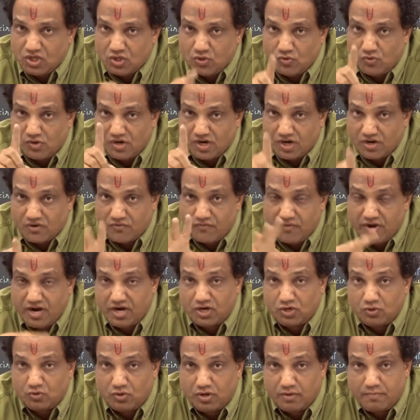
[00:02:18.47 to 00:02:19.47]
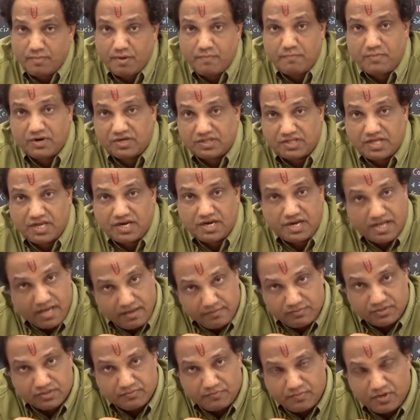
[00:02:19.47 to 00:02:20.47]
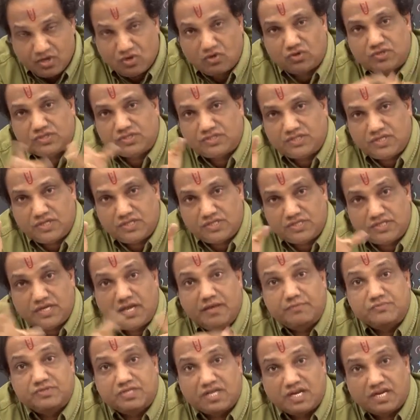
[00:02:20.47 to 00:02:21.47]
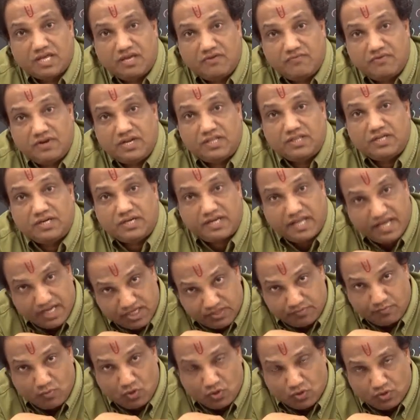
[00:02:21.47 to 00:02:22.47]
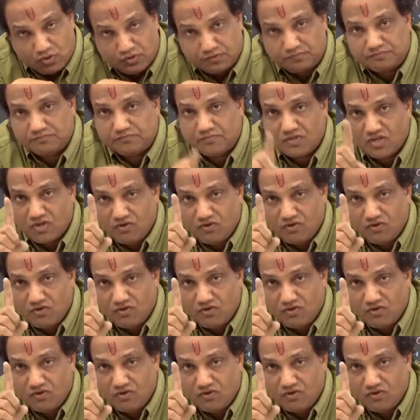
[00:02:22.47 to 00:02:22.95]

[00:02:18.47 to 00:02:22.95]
You will require to remember their names because these names are given in the textbook.